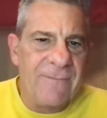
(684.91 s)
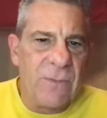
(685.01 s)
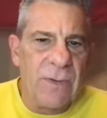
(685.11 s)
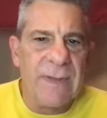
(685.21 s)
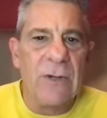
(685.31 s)

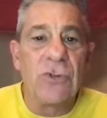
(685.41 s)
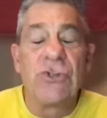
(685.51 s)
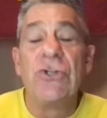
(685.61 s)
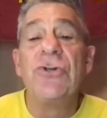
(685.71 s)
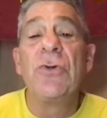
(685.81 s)
for their
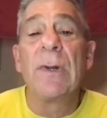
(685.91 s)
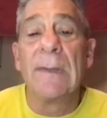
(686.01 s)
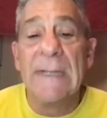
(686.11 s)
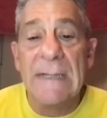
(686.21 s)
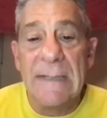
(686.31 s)
junior
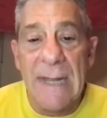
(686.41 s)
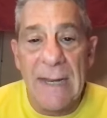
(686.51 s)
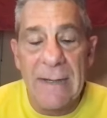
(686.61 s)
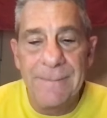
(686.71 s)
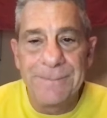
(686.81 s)
elite
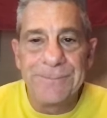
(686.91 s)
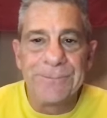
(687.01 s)
day.